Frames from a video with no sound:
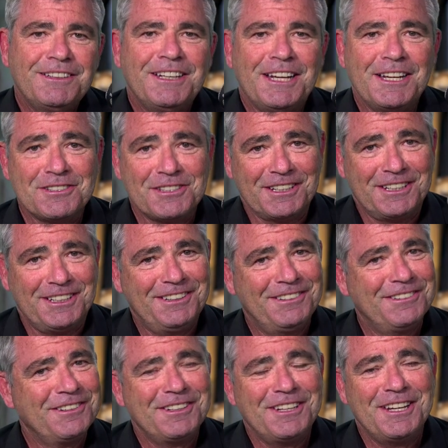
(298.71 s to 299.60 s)
Here's
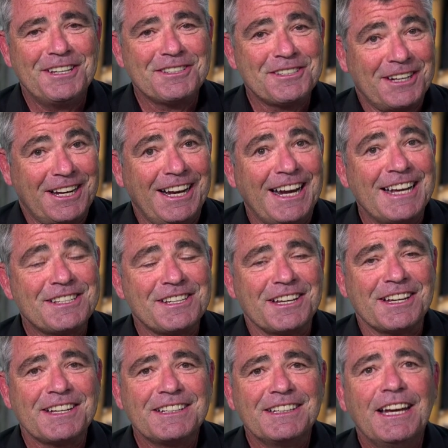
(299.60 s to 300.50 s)
a
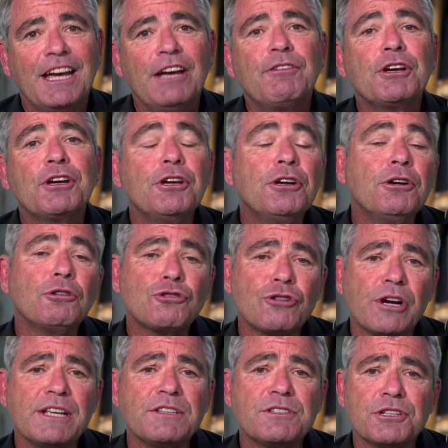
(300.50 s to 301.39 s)
classic. If a girl
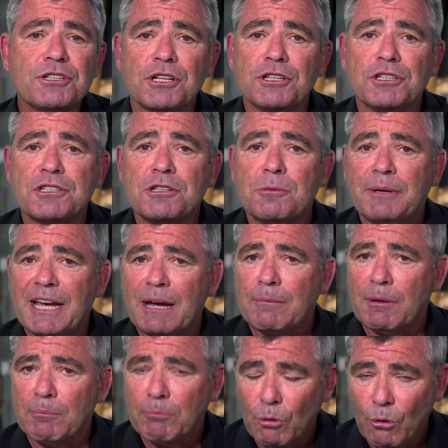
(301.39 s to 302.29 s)
transitions to
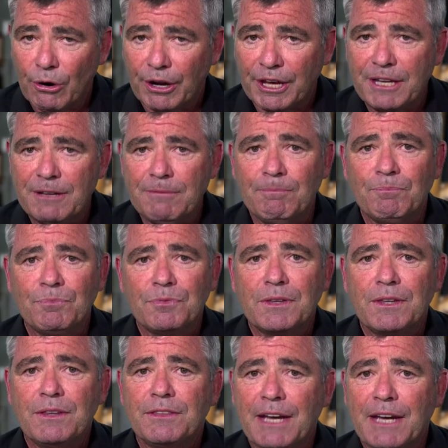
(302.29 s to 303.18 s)
become a boy,
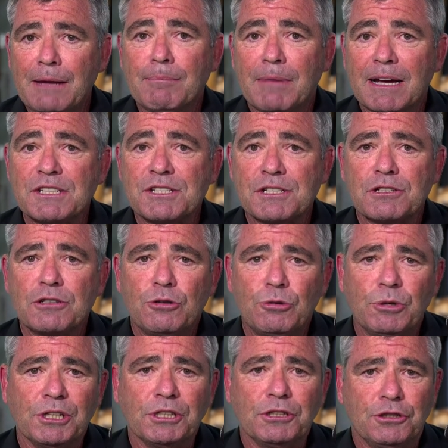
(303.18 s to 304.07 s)
they must
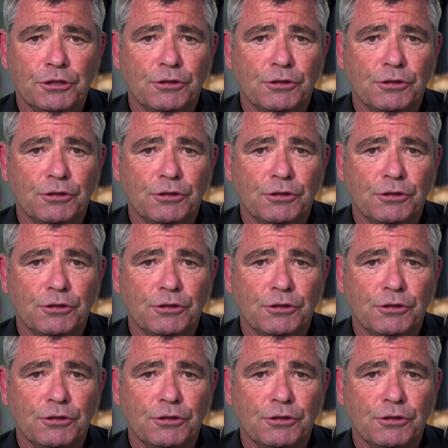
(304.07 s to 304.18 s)
quit